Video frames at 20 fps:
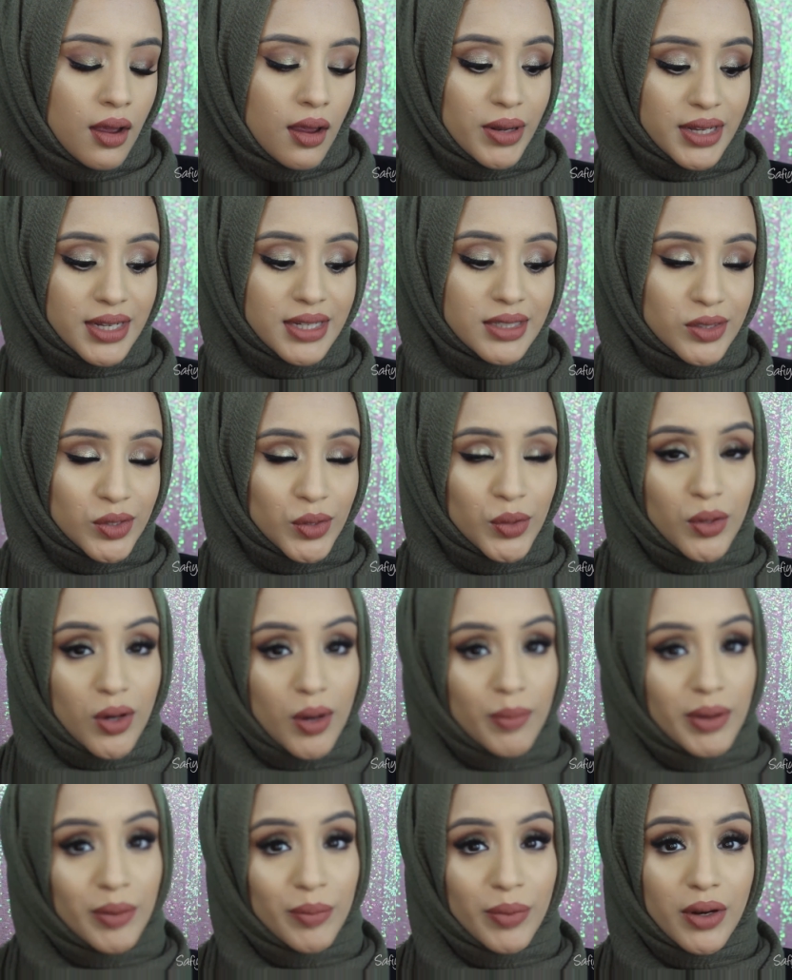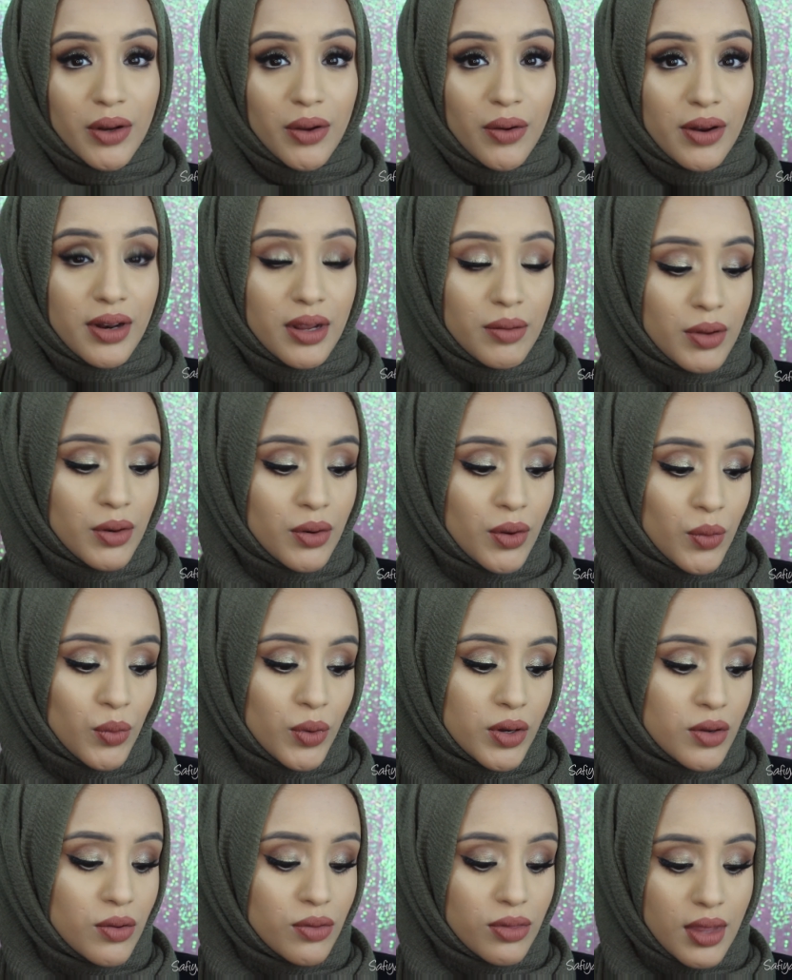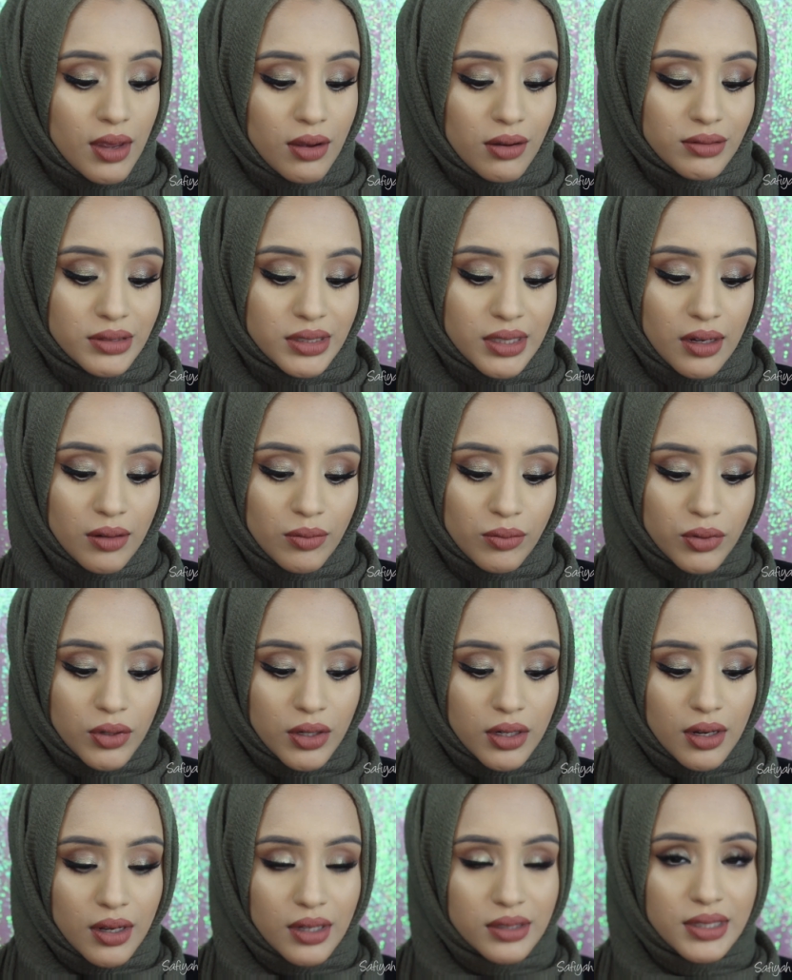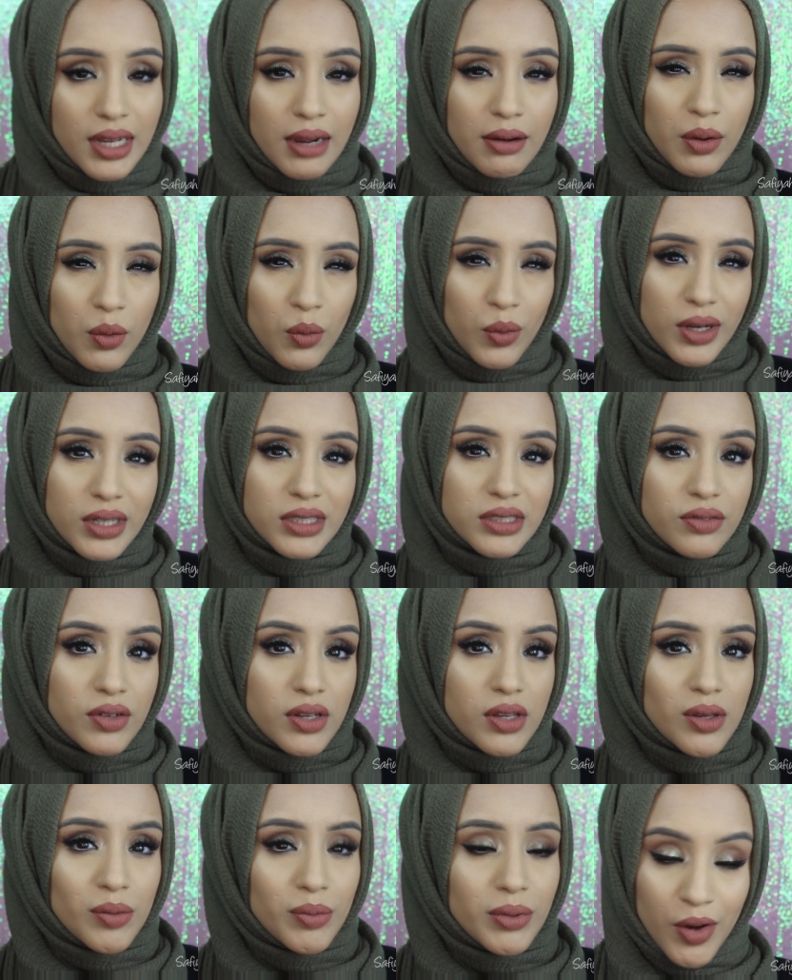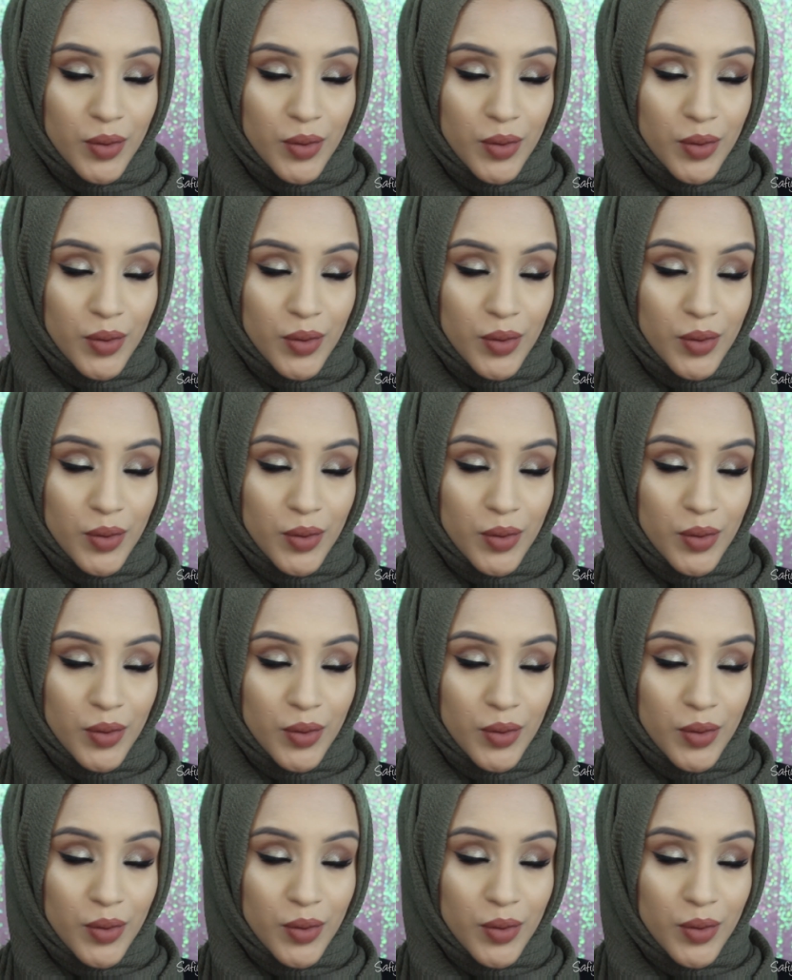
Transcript: Please do comment below and let me know what you think of certain products, how it works for you.